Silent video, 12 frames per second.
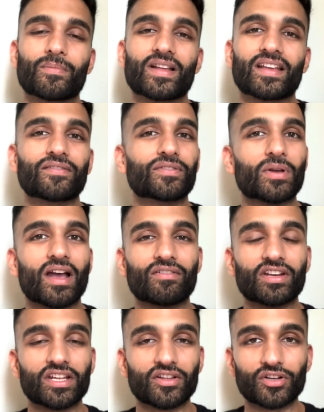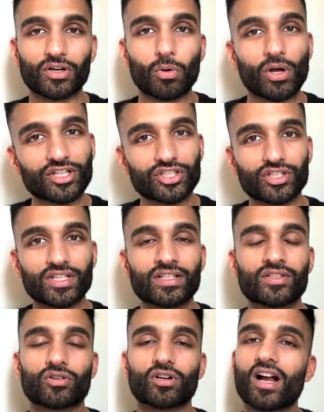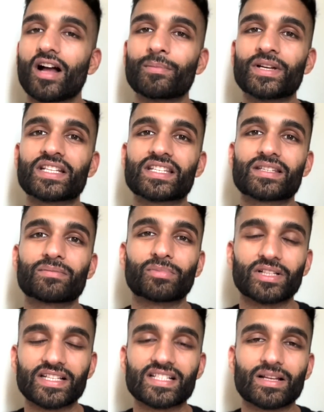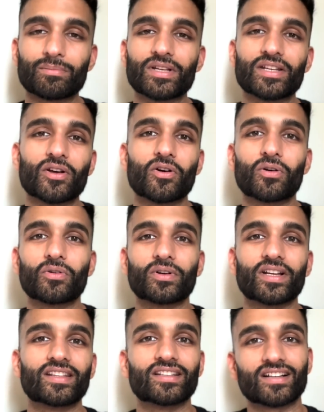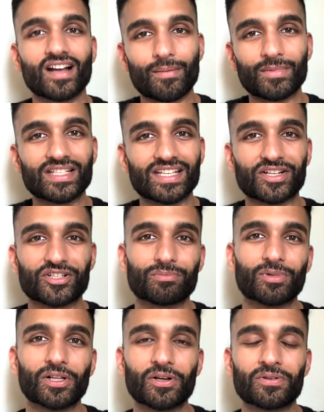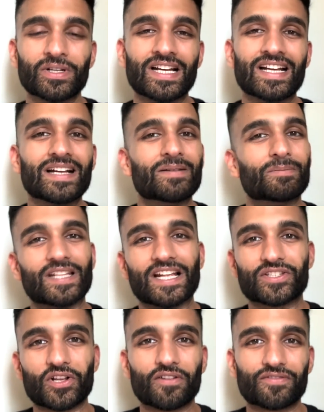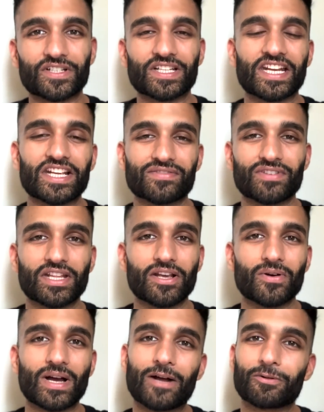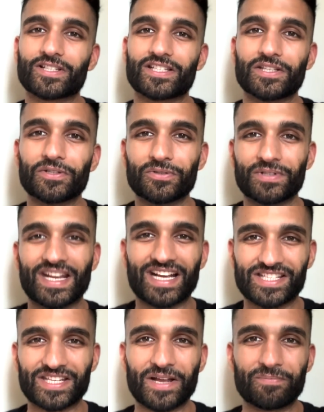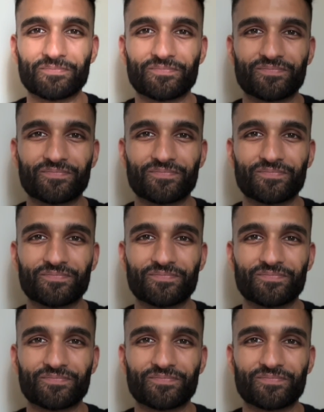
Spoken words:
If you have any other questions or comments, please let me know in the comment section below. But that's all for today's video. I will see you next time.